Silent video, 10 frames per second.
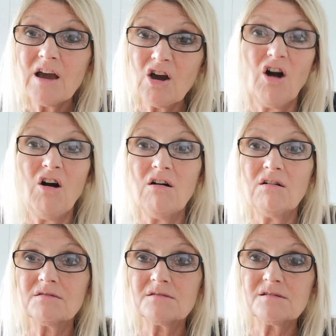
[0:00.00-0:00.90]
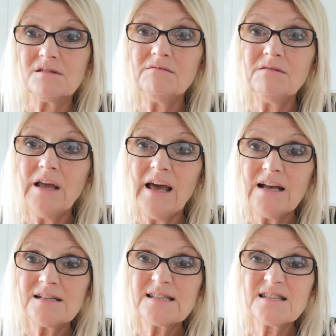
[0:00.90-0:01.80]
cars and
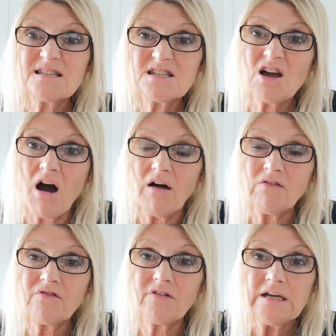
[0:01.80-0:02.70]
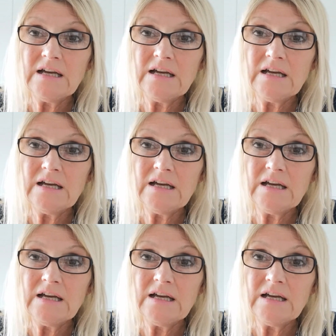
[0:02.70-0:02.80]
stuff.